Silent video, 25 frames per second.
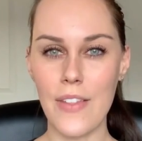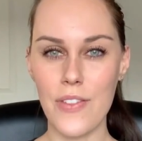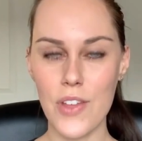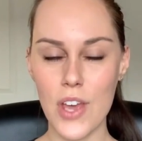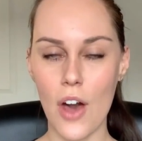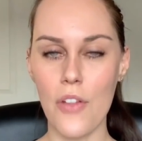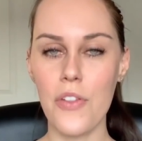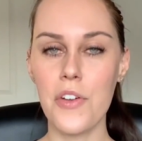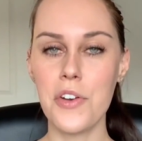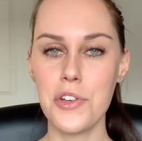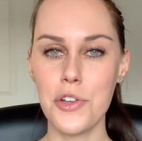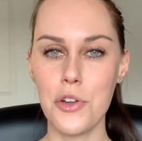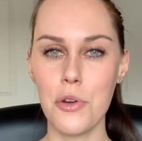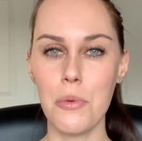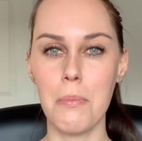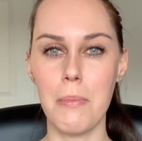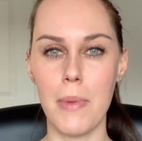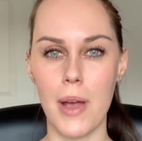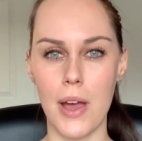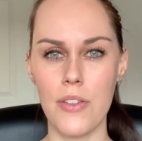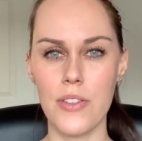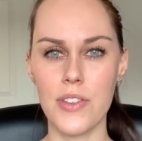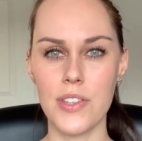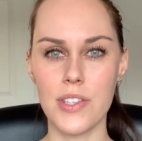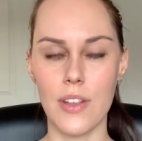And the other two
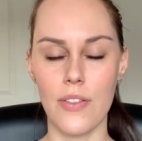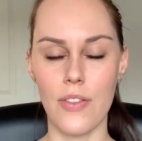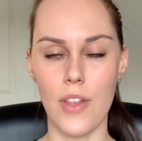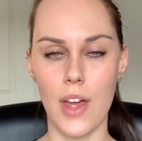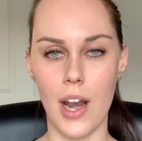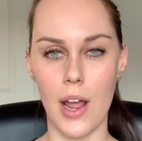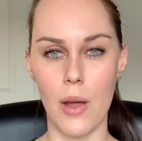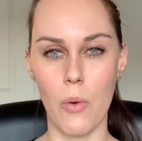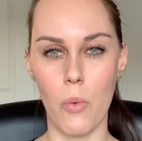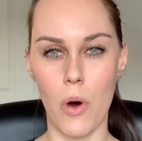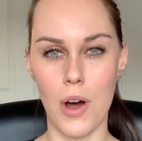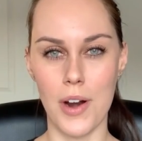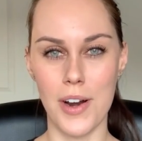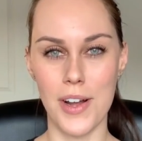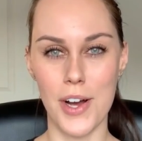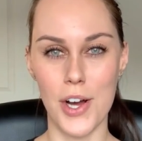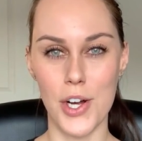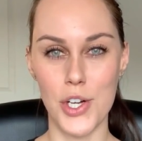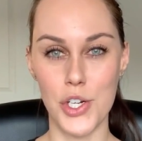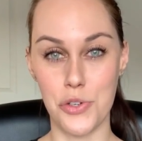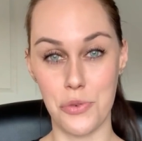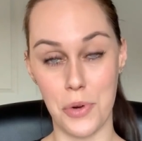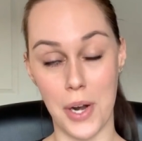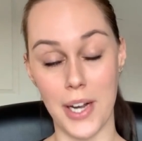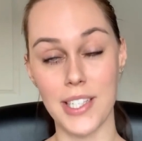myths that I wanna
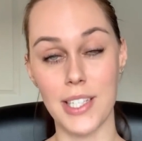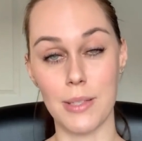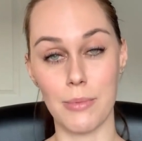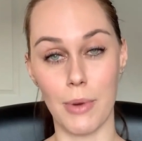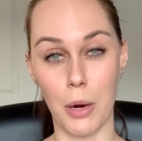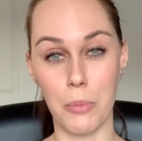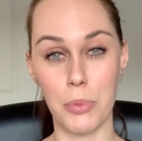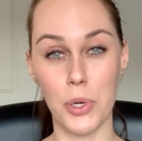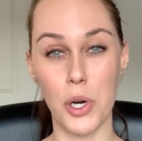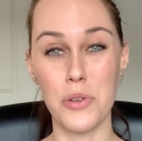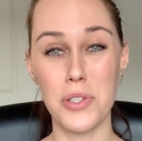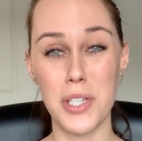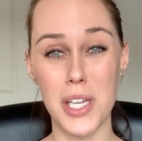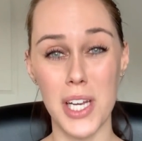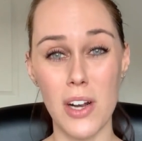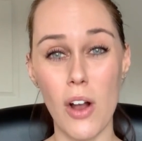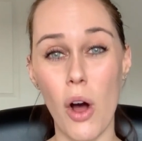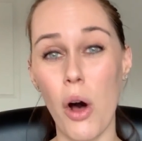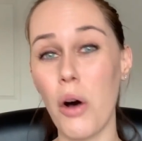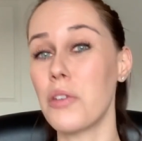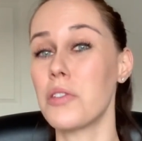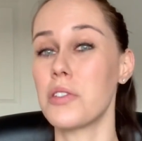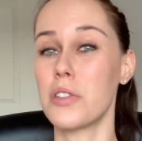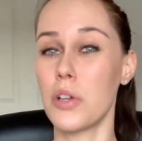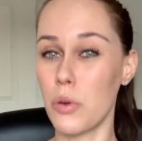address about protein
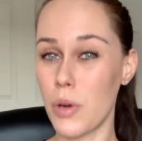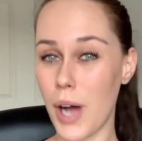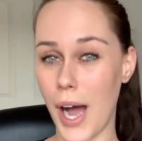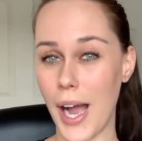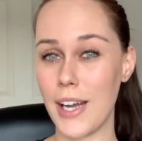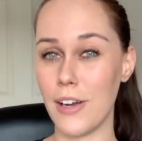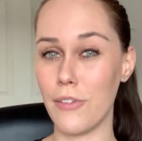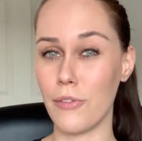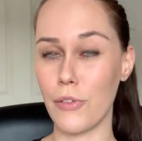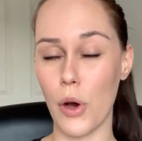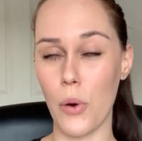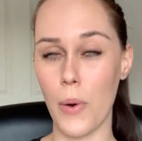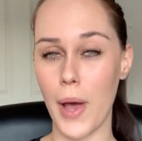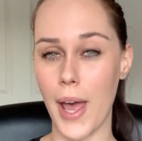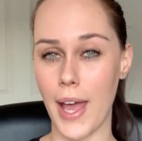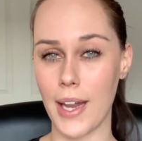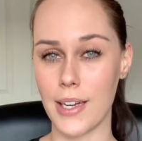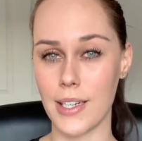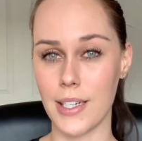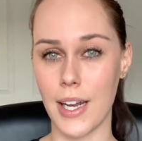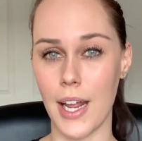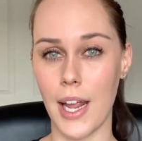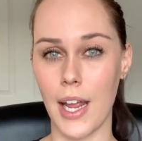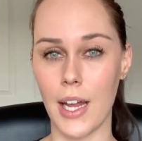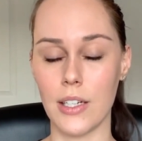also kind of go
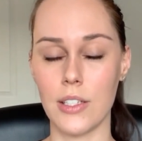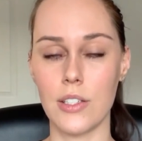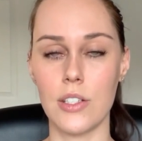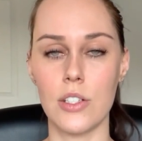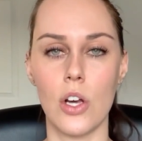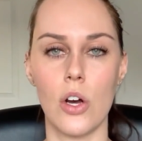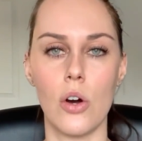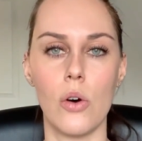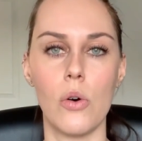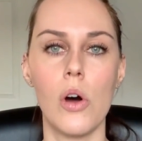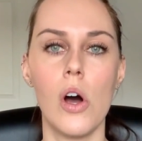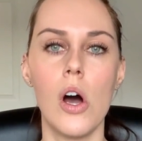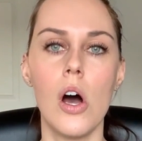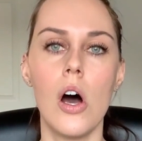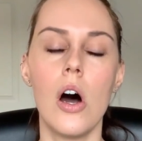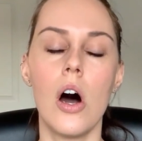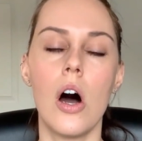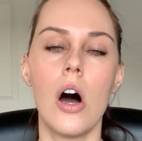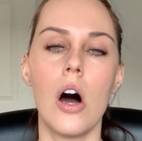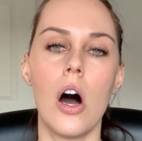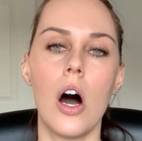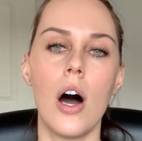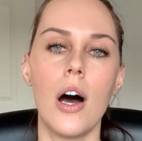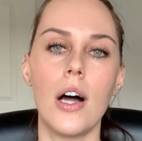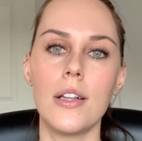hand in hand. So
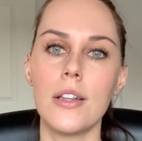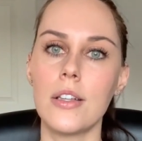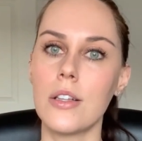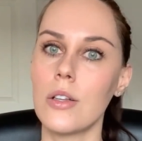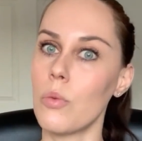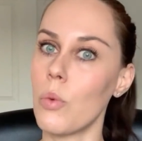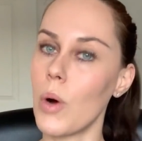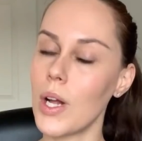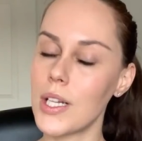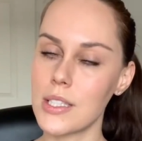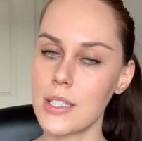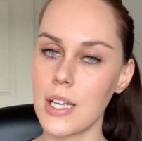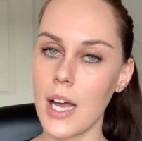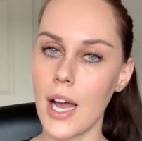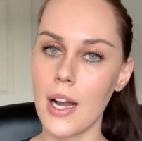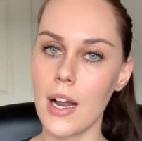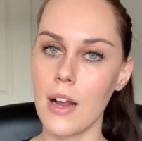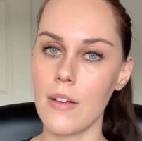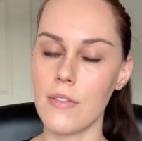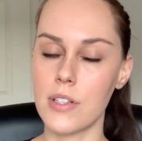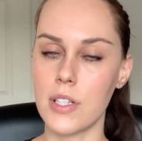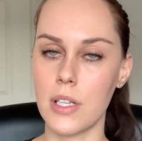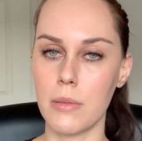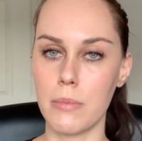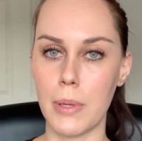on the one side,
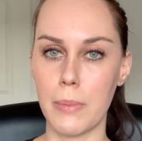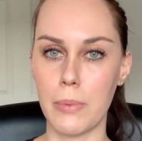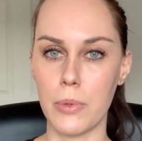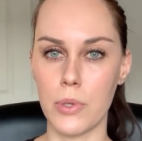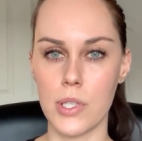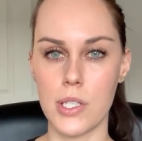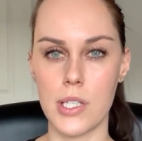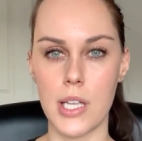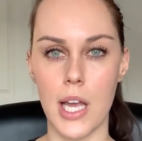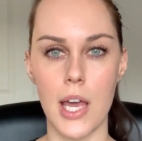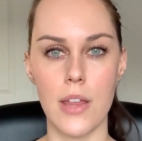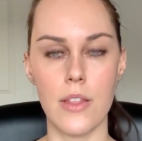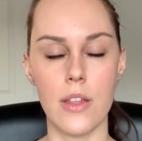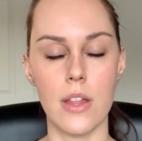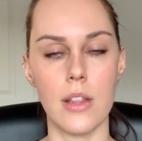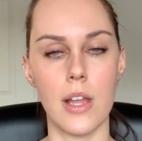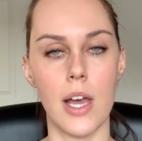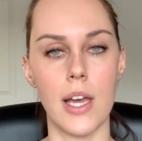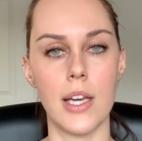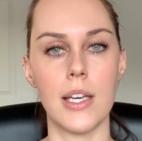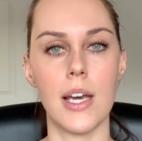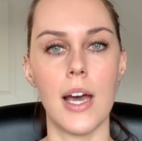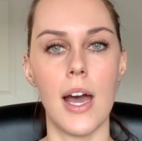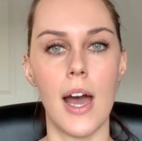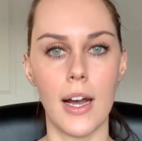I've seen people say that
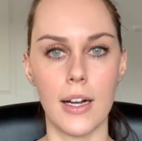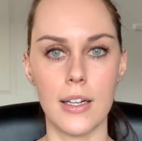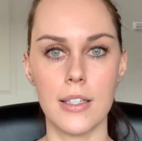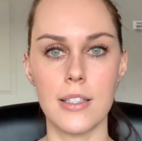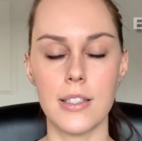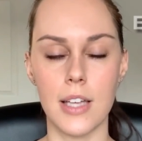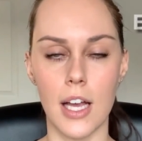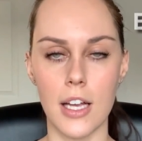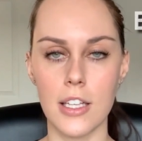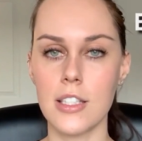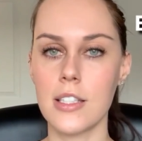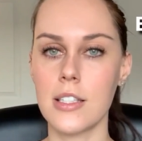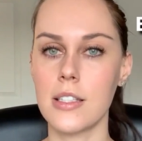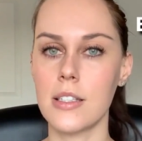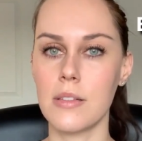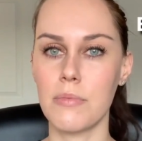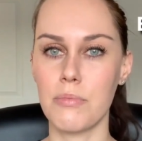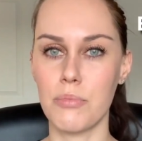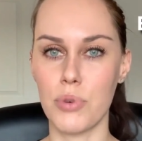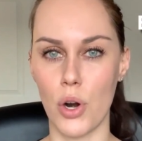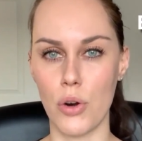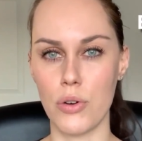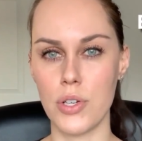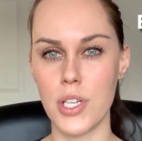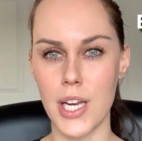like excess
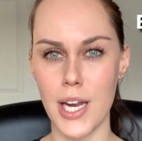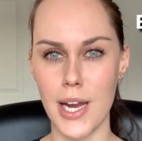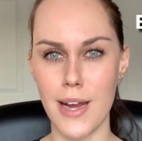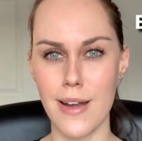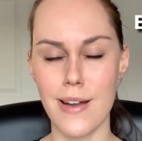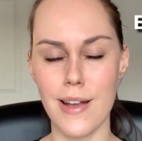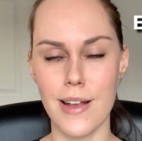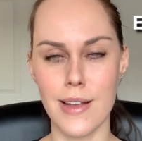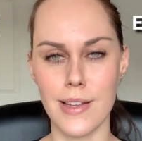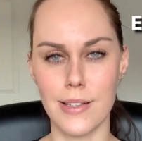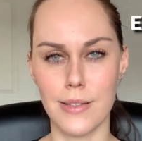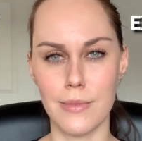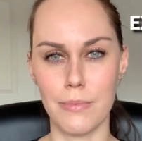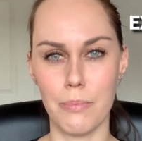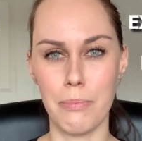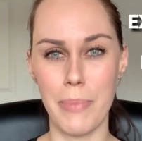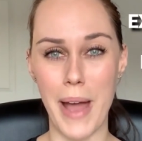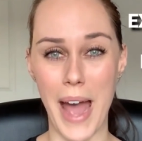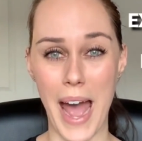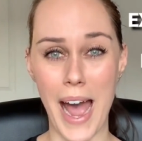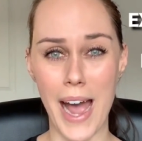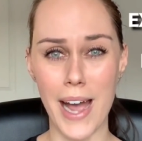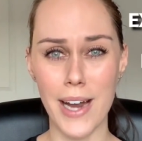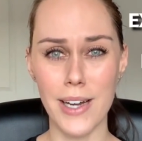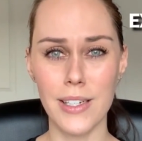protein is
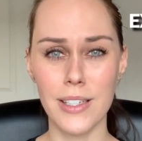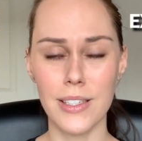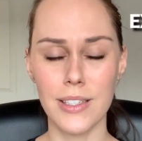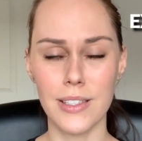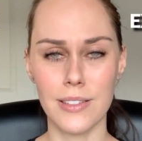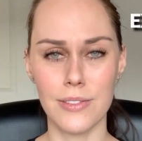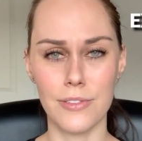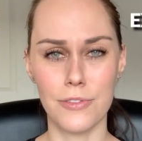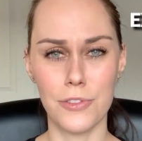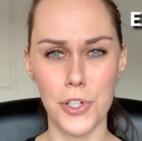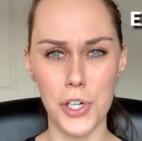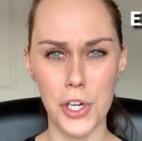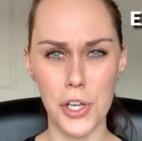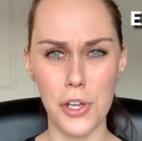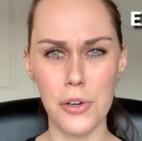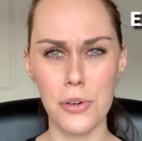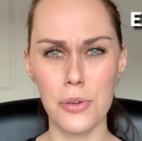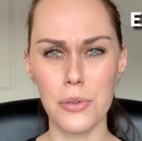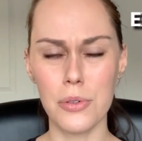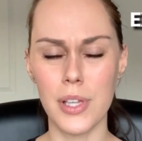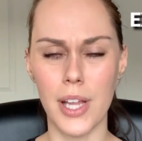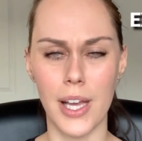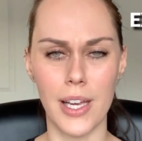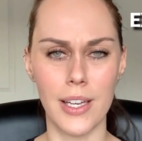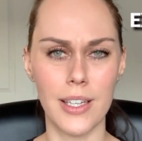bad for
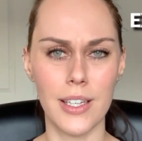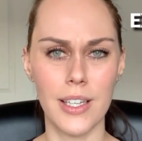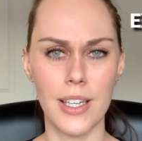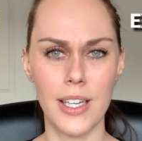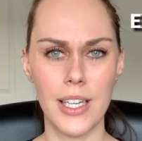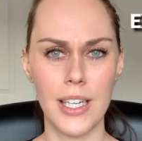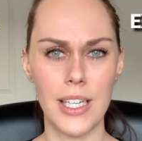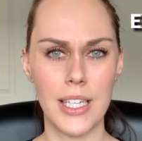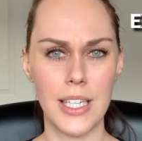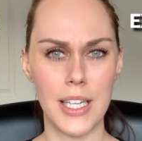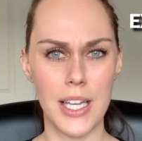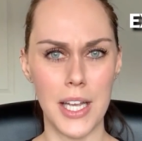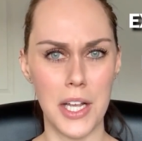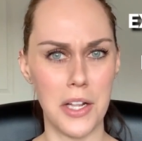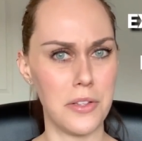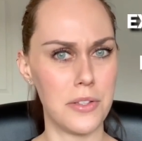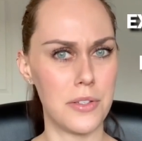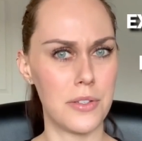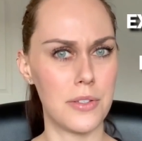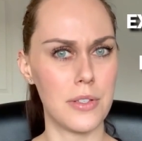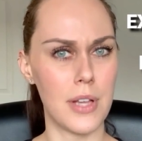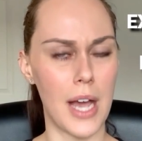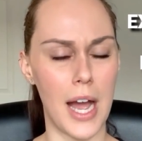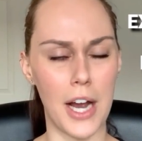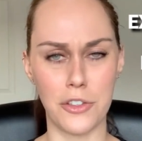you. Like
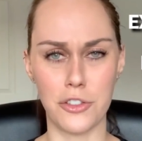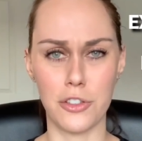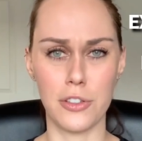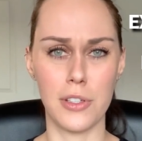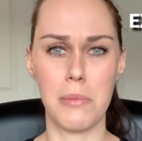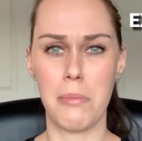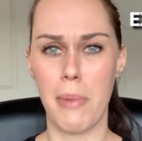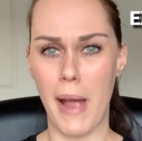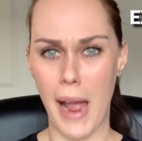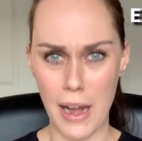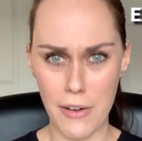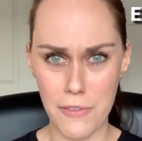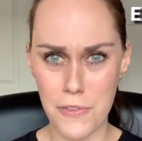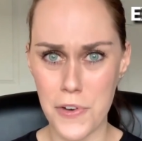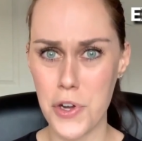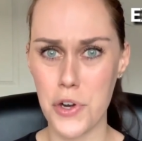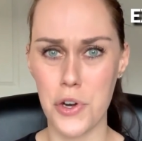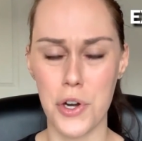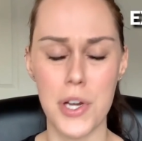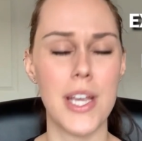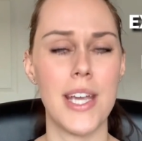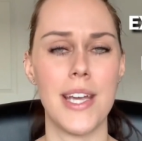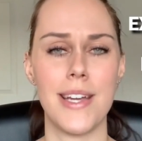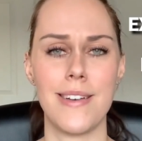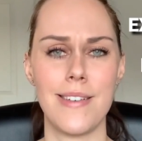it's actually bad for
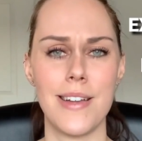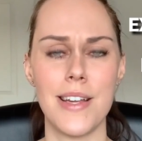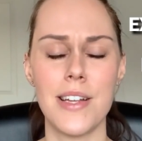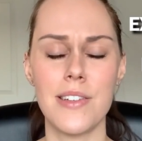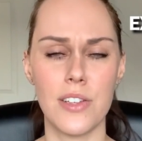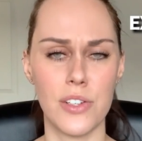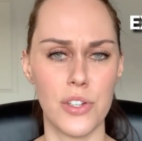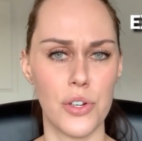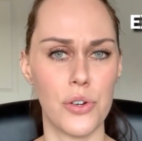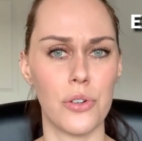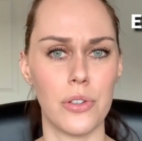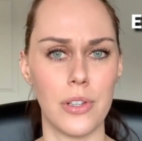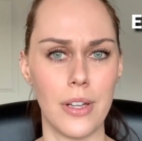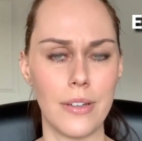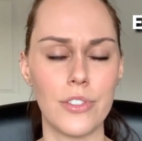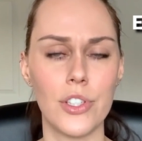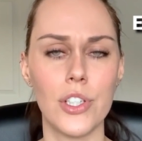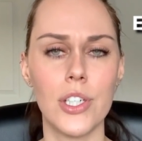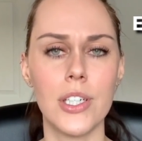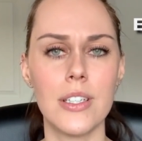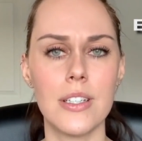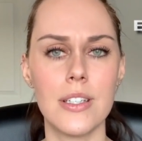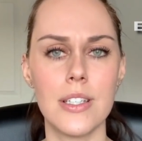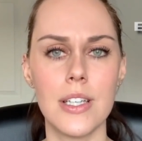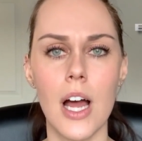your kidneys and your
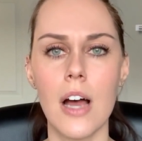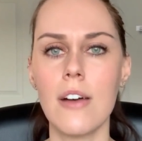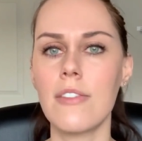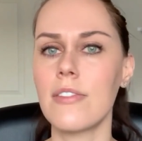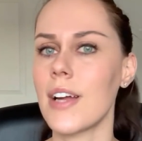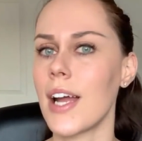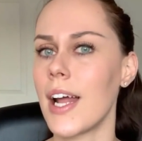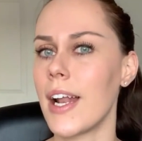liver and stuff.